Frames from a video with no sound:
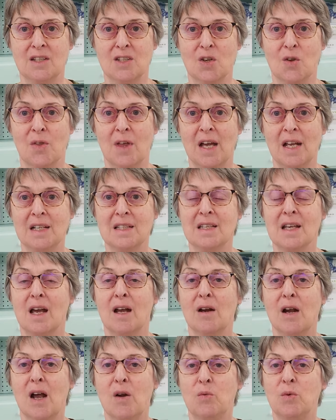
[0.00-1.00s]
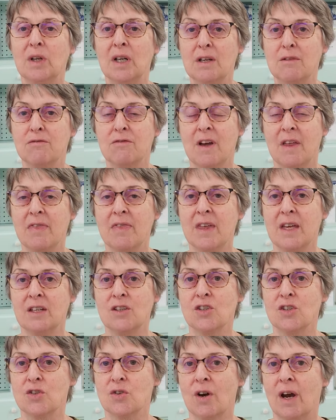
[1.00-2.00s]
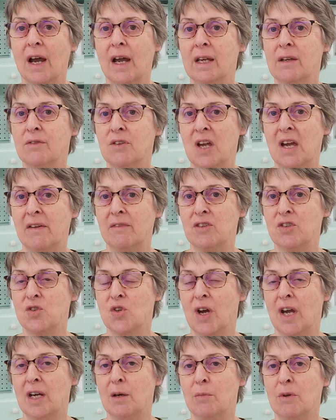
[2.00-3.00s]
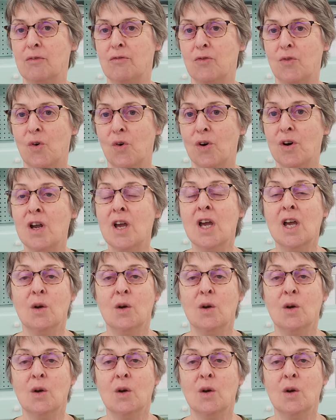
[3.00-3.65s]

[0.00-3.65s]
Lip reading: So that's a really fun thing to try if you haven't tried it before.